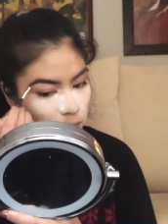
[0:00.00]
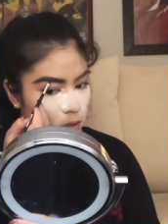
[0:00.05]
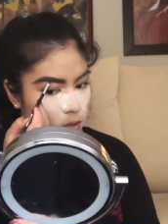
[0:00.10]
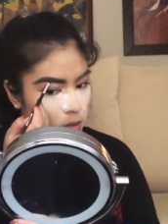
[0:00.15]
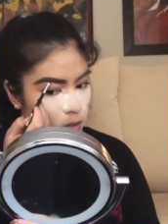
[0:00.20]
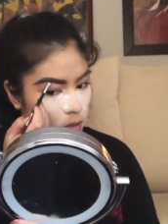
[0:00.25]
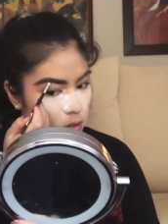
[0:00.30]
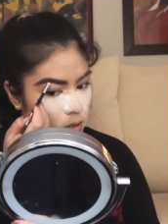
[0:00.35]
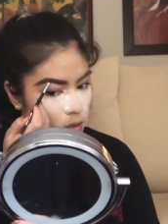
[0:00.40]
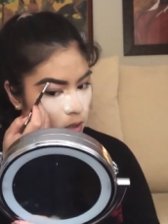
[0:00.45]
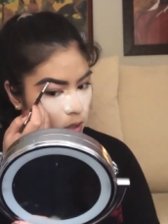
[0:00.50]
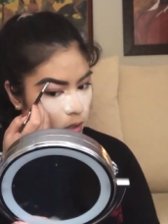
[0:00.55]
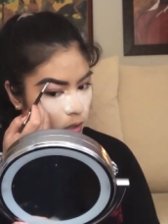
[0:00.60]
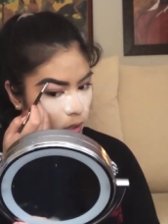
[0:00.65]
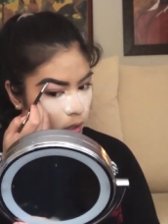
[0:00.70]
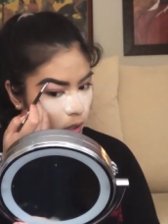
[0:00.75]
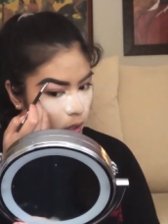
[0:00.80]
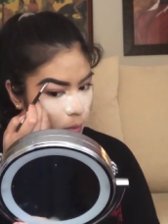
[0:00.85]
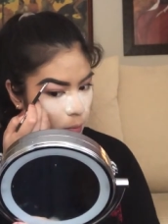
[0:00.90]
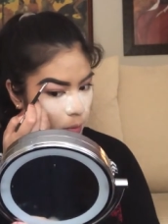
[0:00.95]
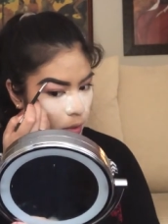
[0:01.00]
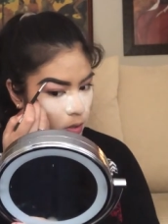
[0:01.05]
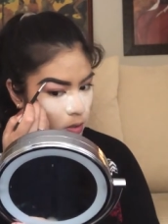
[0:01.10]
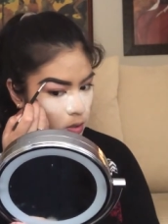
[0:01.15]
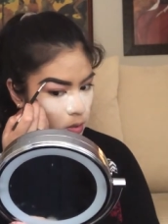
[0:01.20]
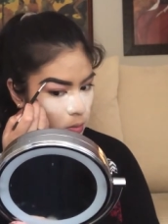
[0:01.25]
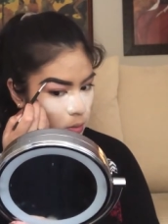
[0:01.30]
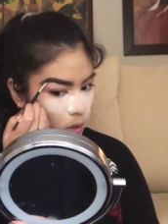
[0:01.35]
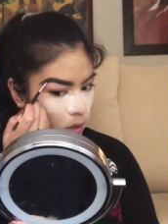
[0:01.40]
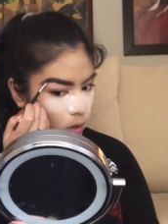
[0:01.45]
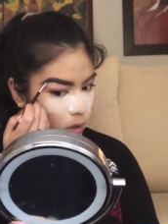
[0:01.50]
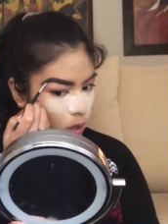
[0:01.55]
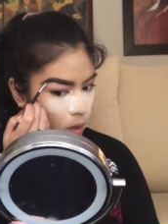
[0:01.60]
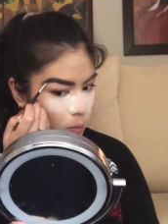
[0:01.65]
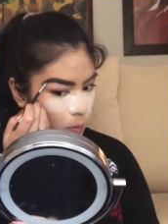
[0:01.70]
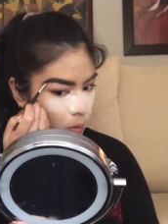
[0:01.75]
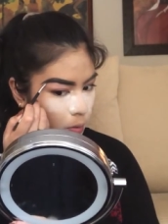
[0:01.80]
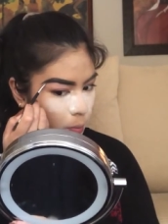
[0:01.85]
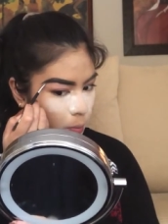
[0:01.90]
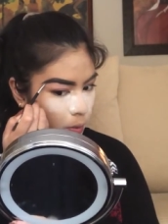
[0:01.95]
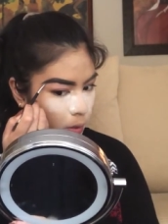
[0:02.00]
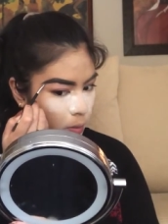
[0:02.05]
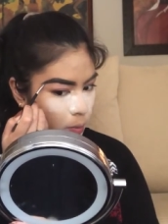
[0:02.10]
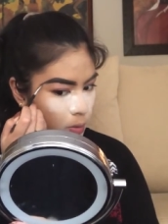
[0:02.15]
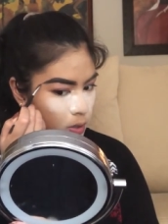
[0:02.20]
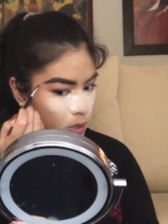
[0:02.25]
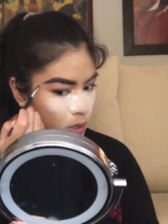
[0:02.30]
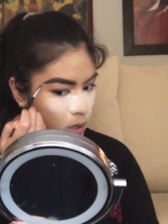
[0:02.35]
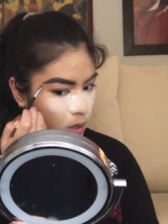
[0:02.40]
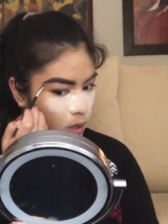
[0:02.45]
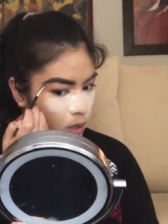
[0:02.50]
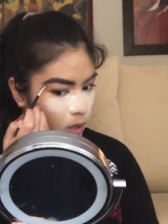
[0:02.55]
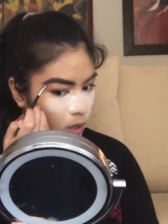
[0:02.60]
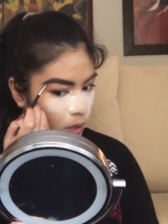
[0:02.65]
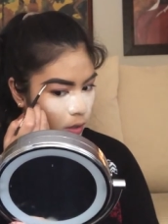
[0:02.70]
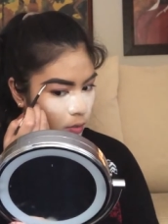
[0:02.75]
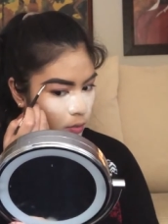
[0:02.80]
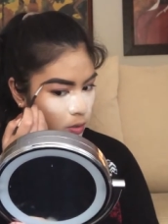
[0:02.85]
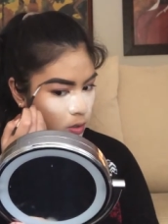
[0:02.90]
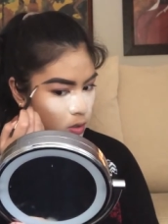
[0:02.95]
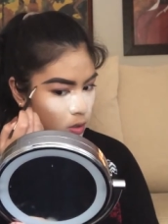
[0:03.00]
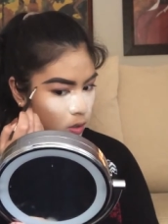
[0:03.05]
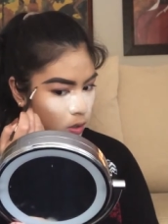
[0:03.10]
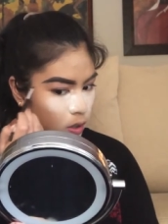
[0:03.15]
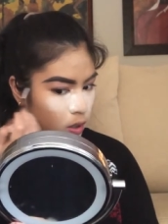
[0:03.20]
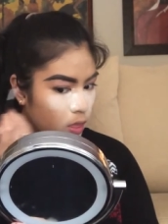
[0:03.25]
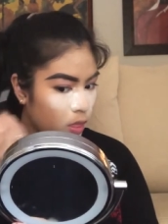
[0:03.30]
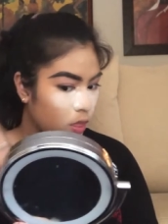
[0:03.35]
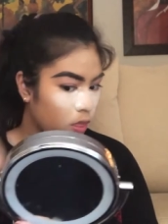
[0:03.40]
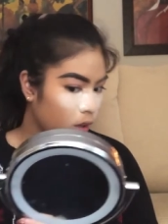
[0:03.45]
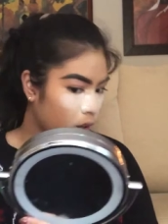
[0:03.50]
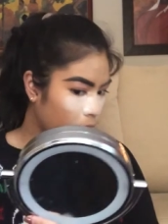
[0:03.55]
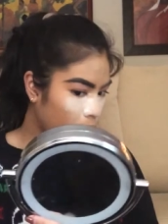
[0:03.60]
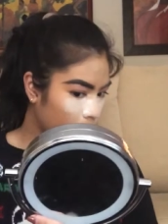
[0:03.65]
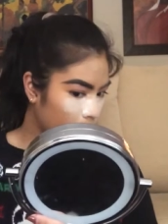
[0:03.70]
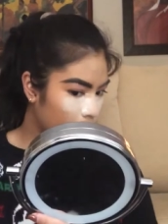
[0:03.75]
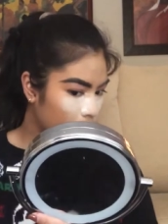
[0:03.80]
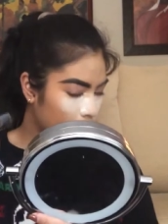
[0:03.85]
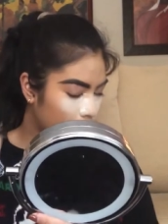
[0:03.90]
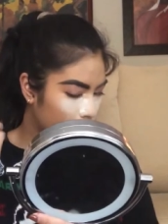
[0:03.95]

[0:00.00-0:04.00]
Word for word: so this color came out to be a lot more pigmented than I originally thought